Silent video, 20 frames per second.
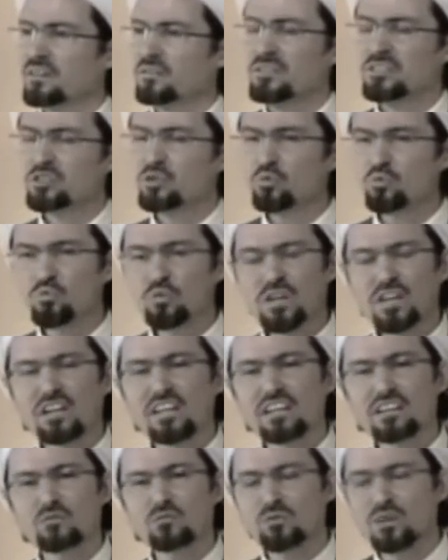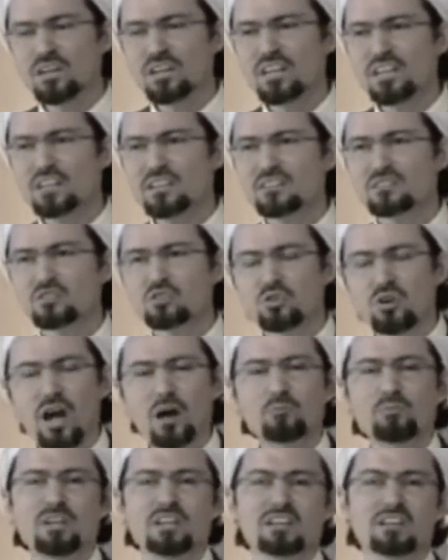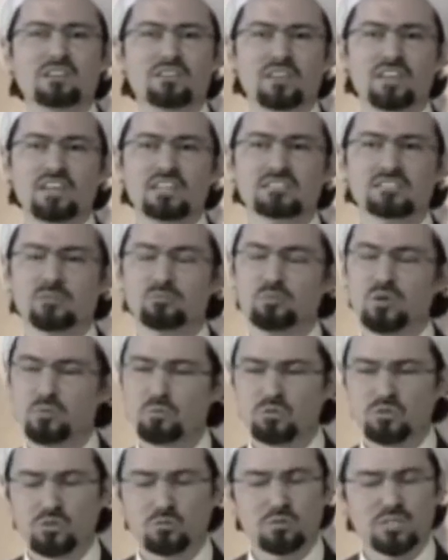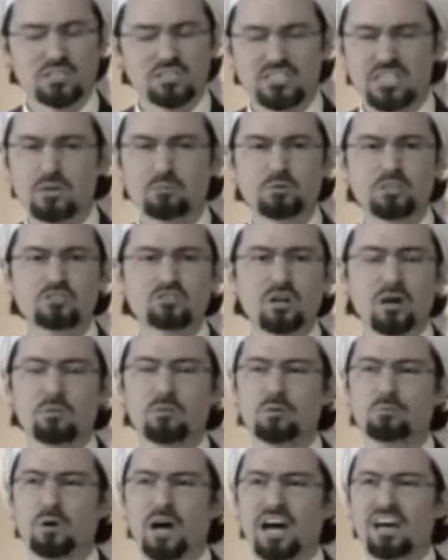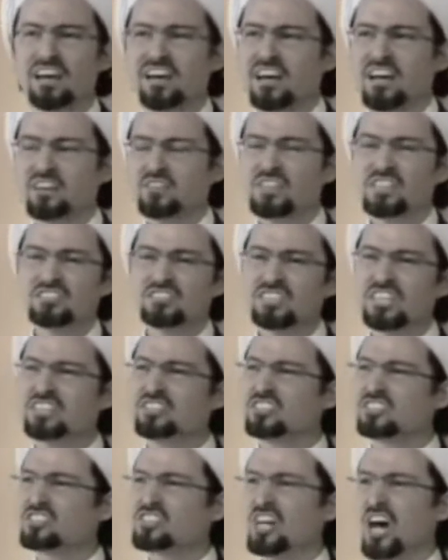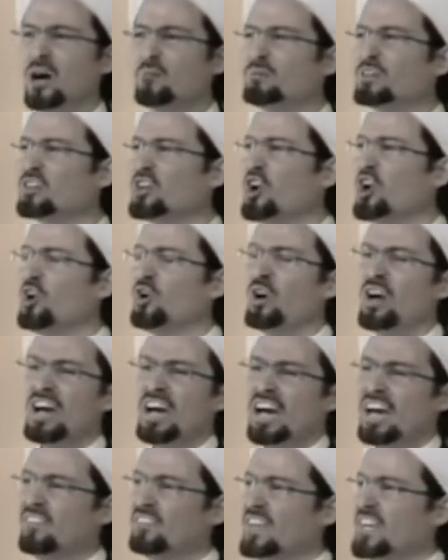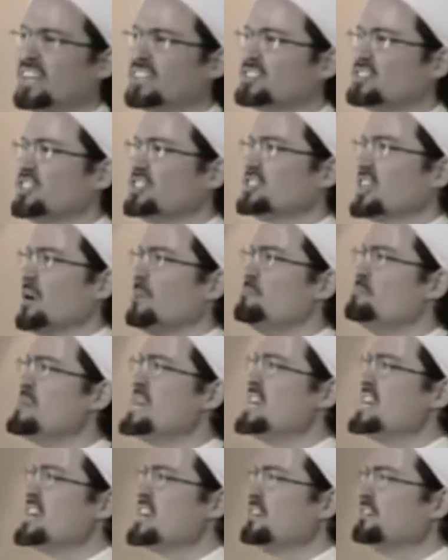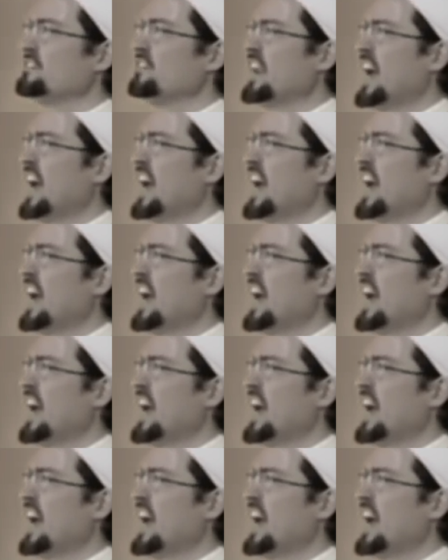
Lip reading: And these are really, really troubling things that people should be deeply troubled by. These things just come and go, and then it's just a media